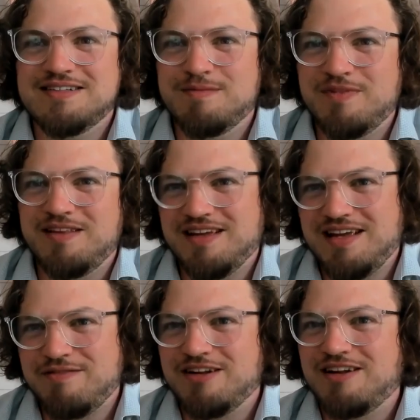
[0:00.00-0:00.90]
something that
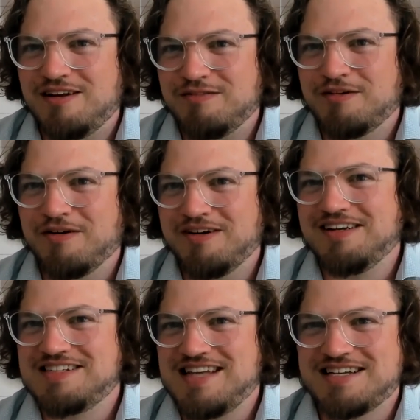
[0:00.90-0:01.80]
even a lot of current
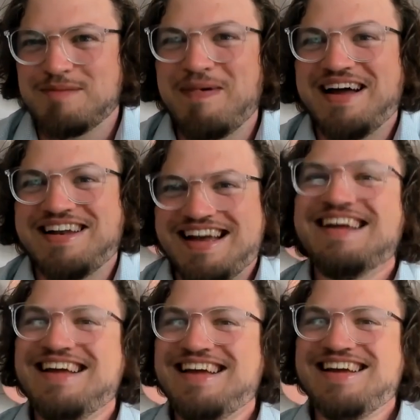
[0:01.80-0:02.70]
execs are bad at
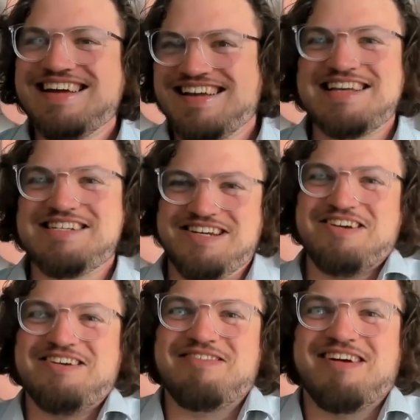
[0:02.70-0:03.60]
is you
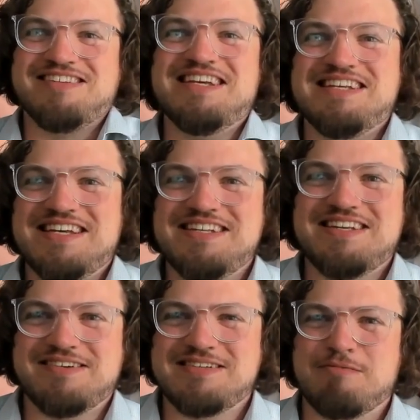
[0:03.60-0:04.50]
could have gone to your
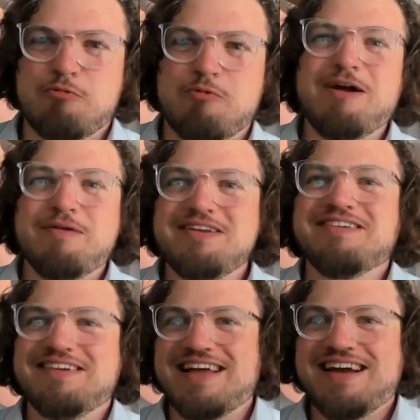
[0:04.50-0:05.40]
CTO and said, well, why are we
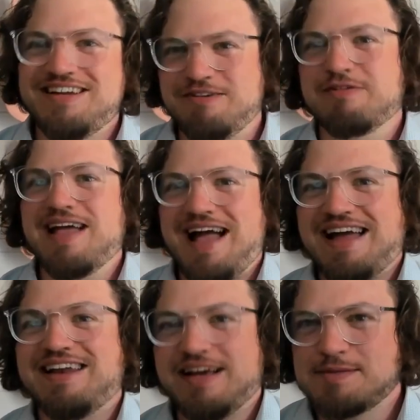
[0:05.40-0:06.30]
doing that? And you'll get
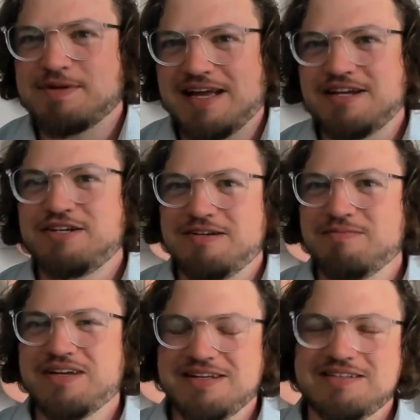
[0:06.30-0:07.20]
an explanation,
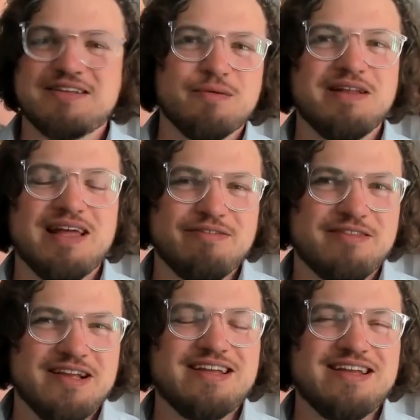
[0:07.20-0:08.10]
but you'd still be left
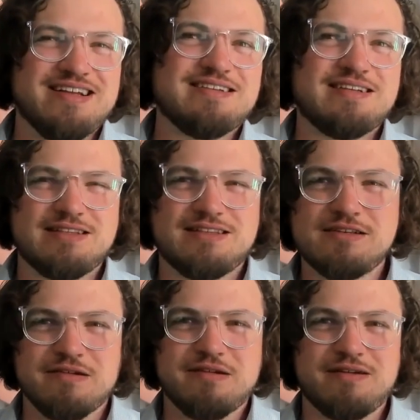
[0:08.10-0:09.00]
thinking, it
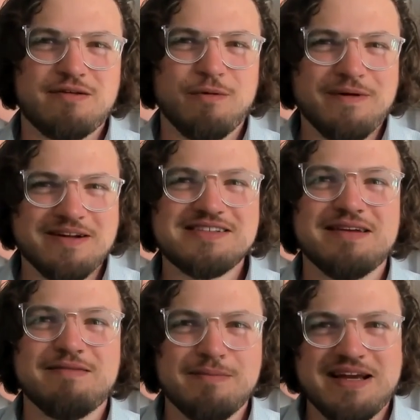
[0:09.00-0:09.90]
doesn't quite
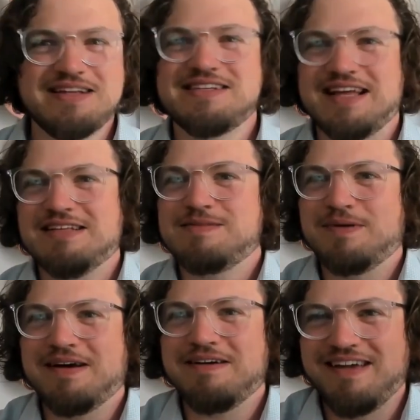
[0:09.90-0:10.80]
seem to make sense,
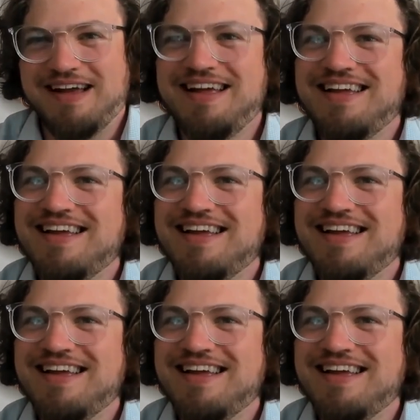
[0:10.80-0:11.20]
but okay.